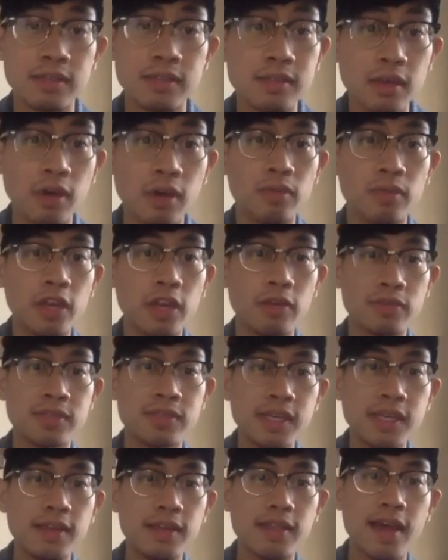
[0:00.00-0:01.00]
So,
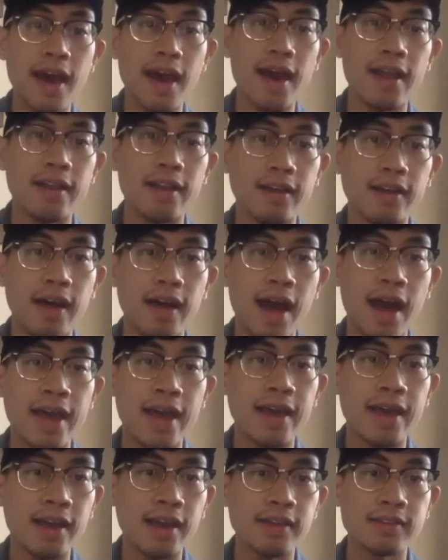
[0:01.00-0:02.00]
seeing that, I
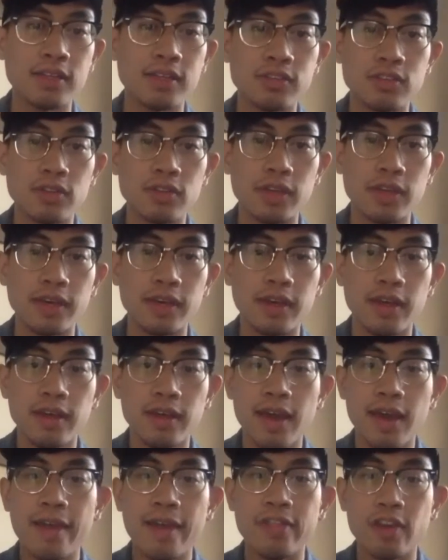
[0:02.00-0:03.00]
had essentially
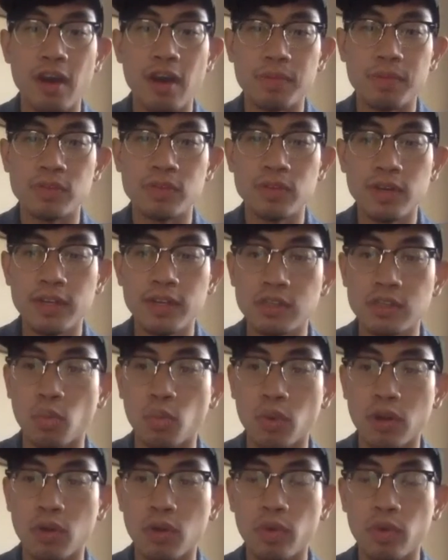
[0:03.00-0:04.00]
had the opportunity to
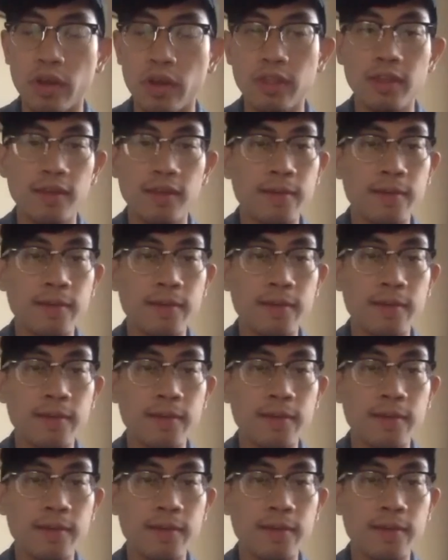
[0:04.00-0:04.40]
work with